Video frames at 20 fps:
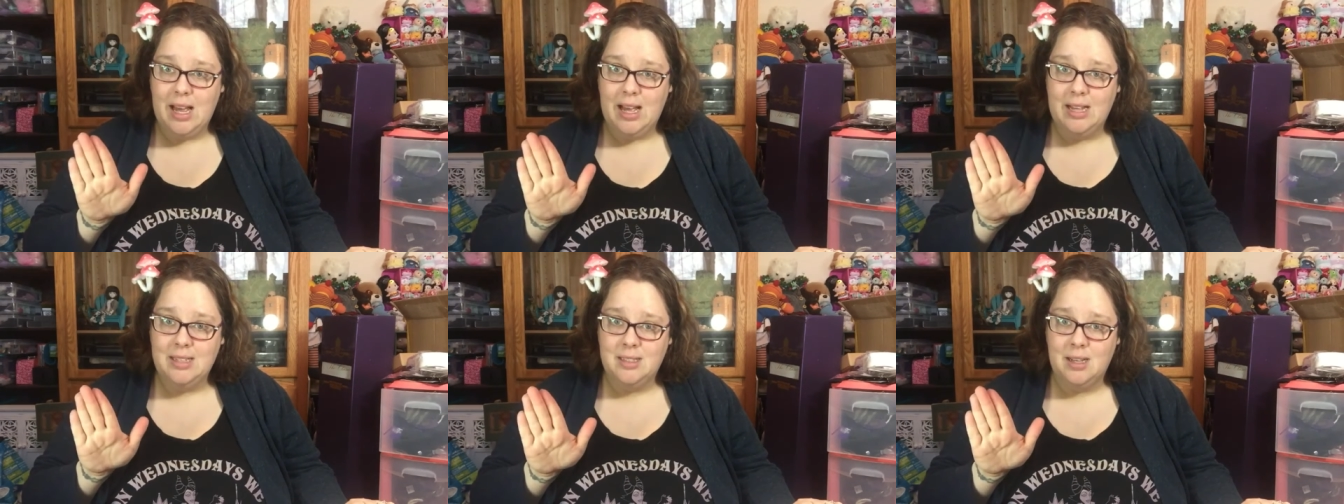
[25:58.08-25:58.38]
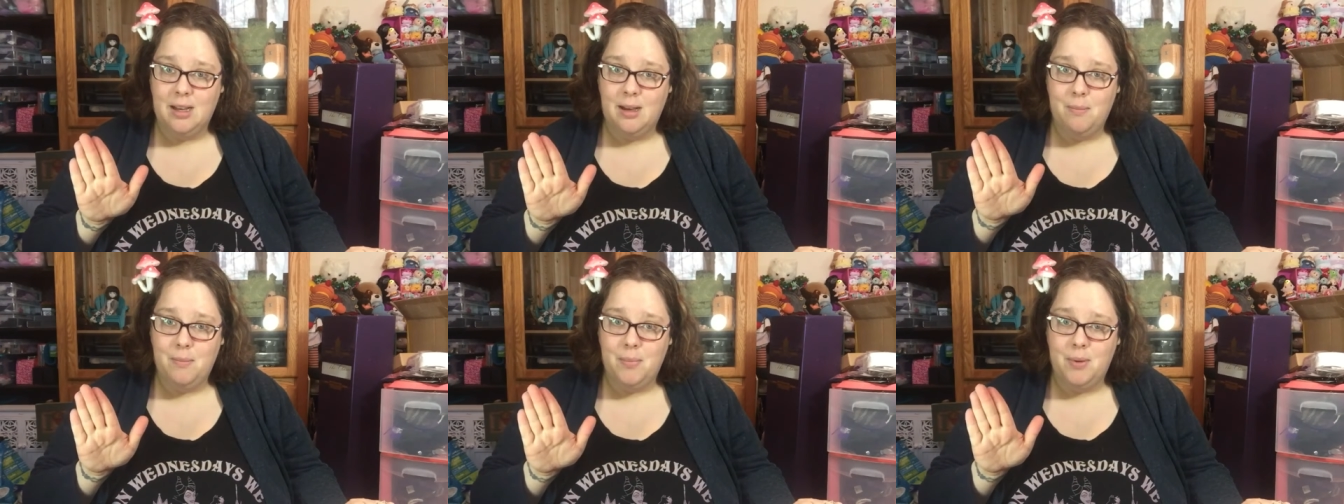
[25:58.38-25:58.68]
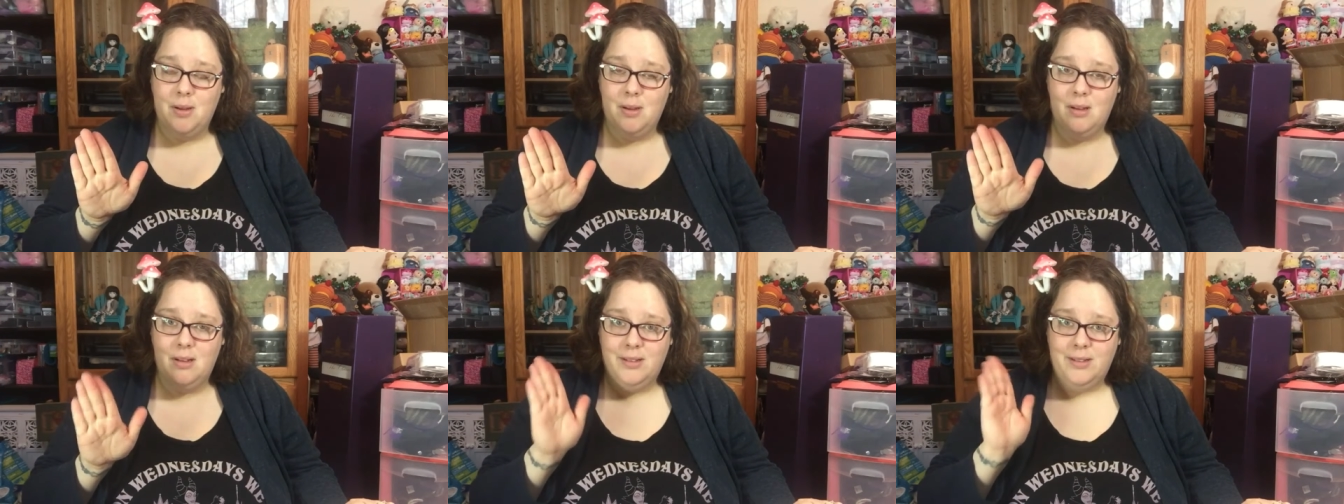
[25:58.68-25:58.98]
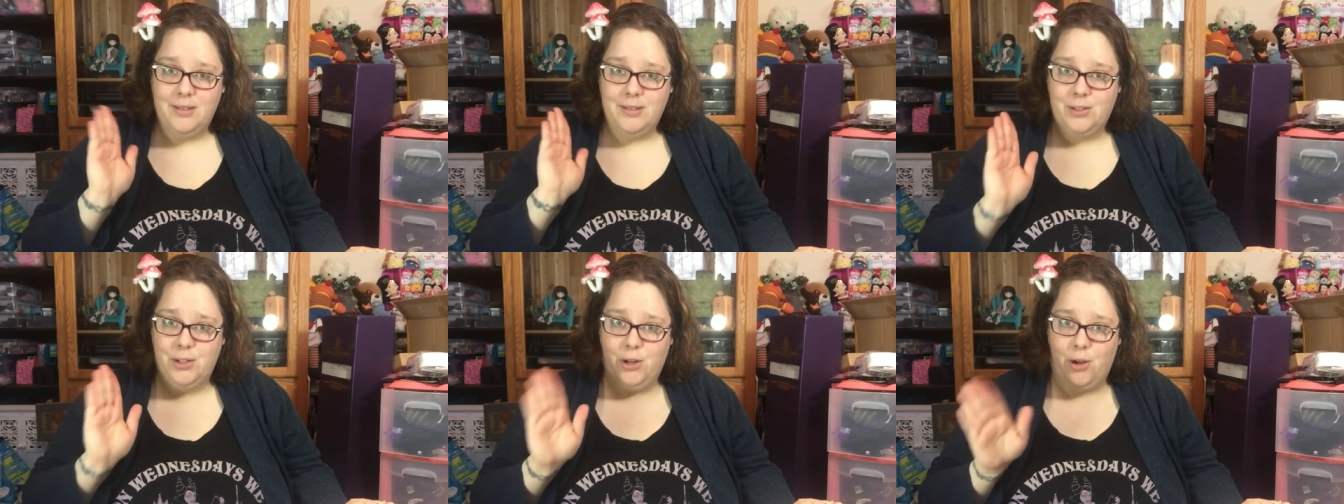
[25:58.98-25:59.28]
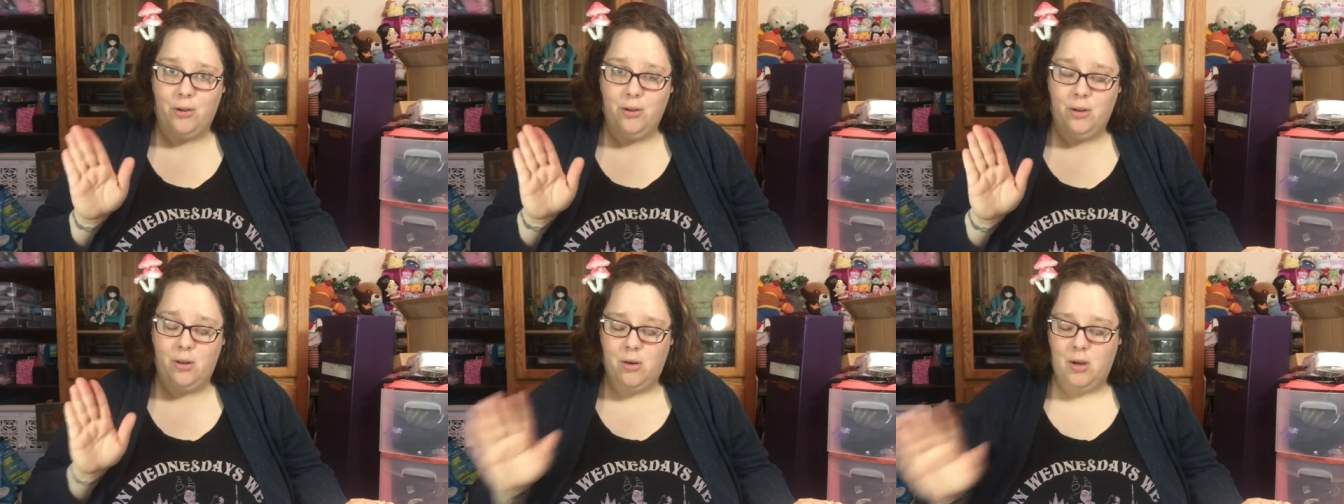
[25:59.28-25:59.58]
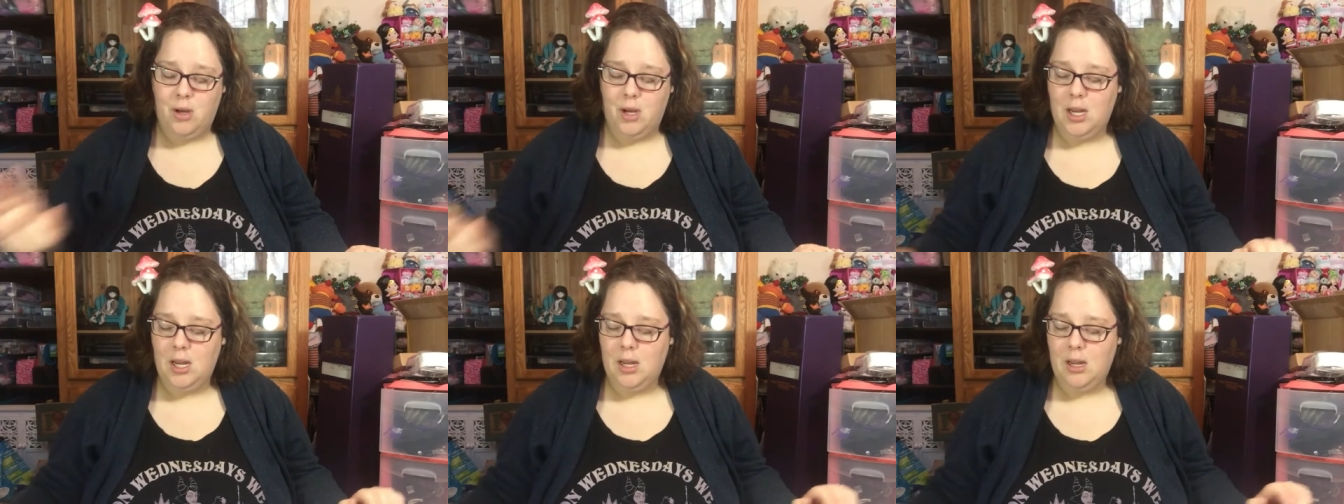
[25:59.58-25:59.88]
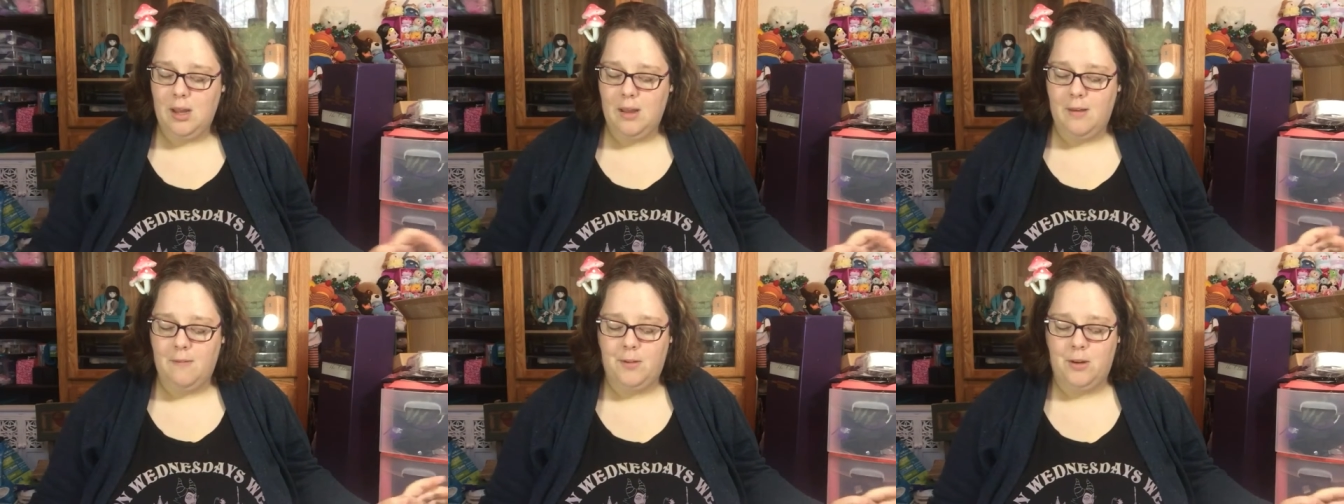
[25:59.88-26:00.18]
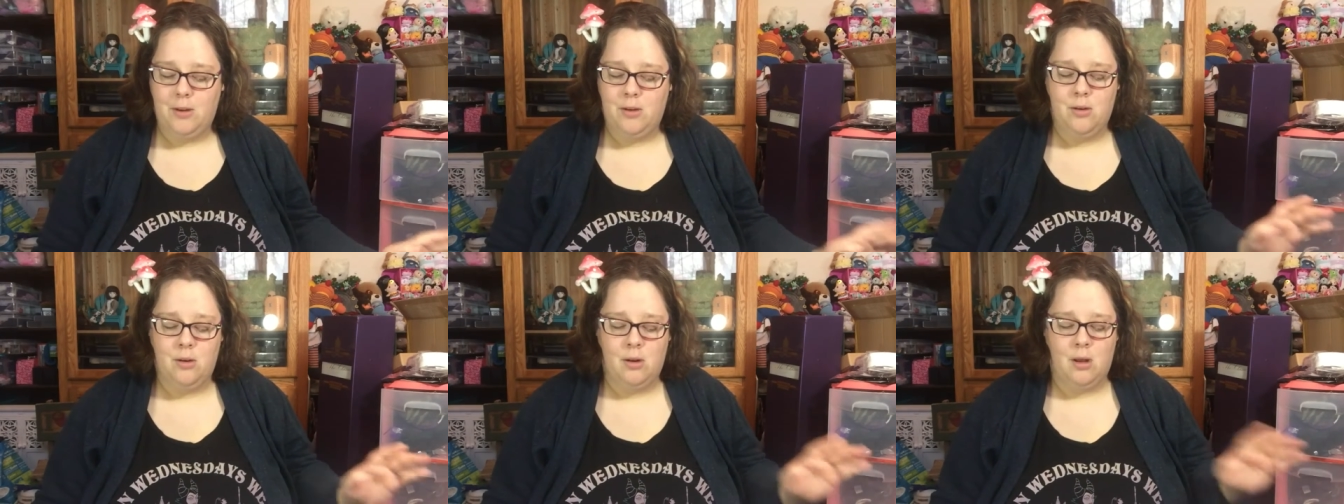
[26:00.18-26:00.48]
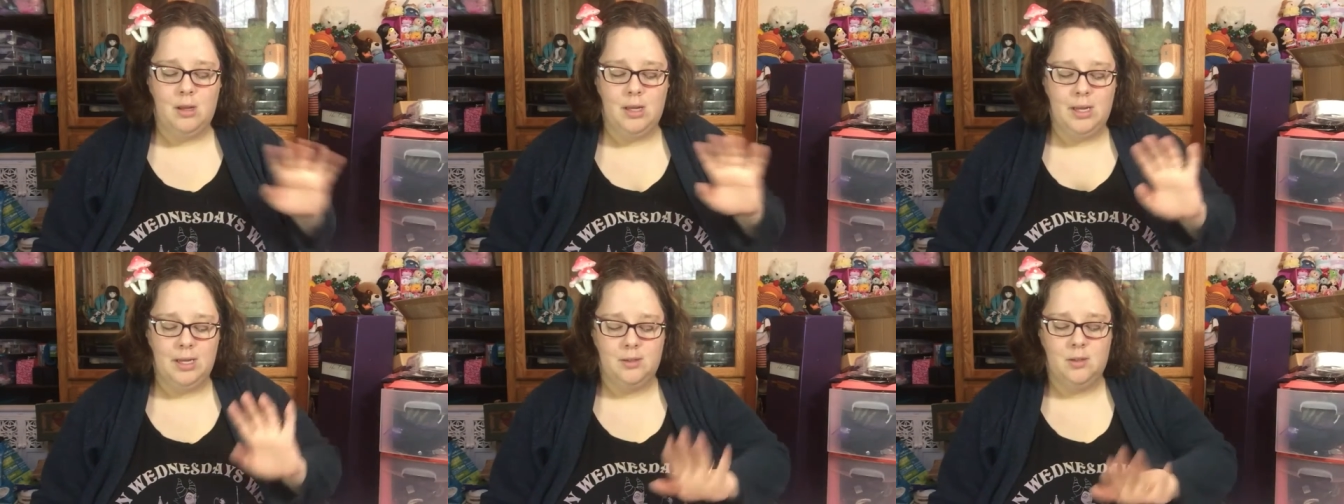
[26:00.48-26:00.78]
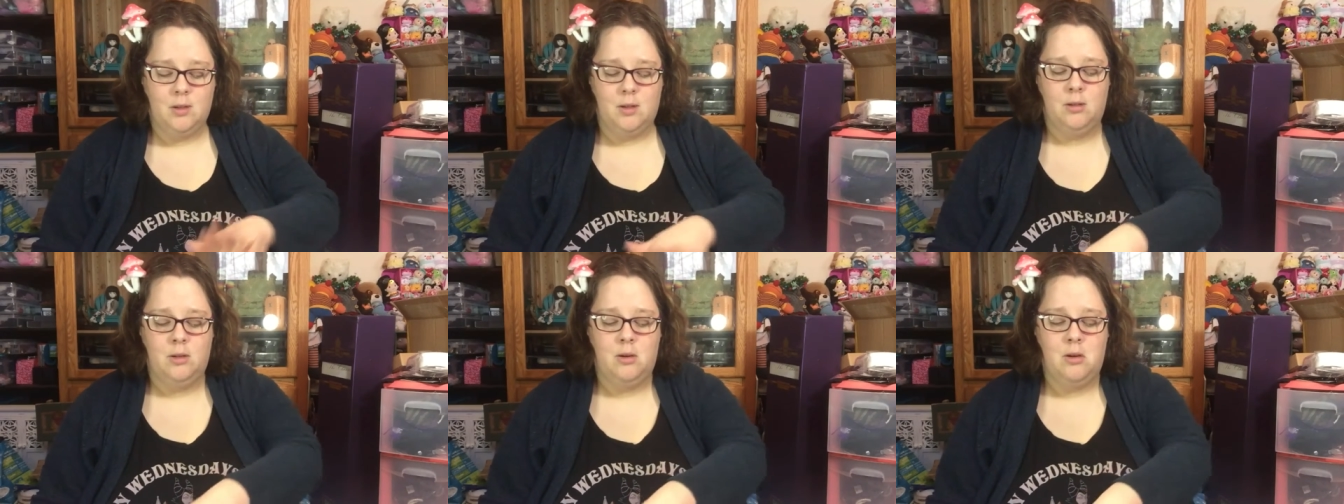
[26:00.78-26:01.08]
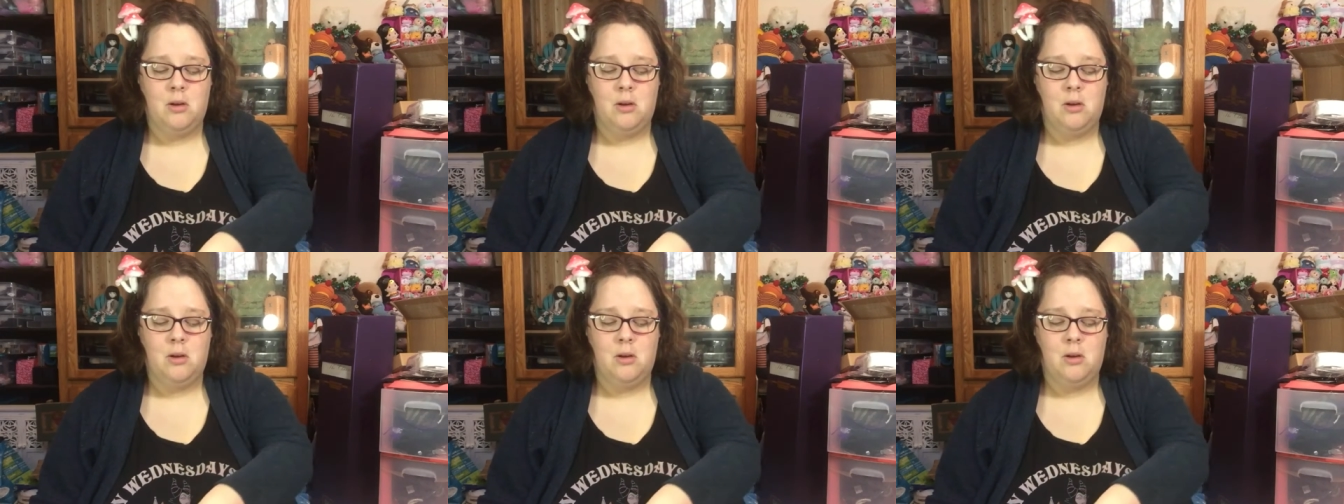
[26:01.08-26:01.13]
Heads up. Doll nudity. If you do not like doll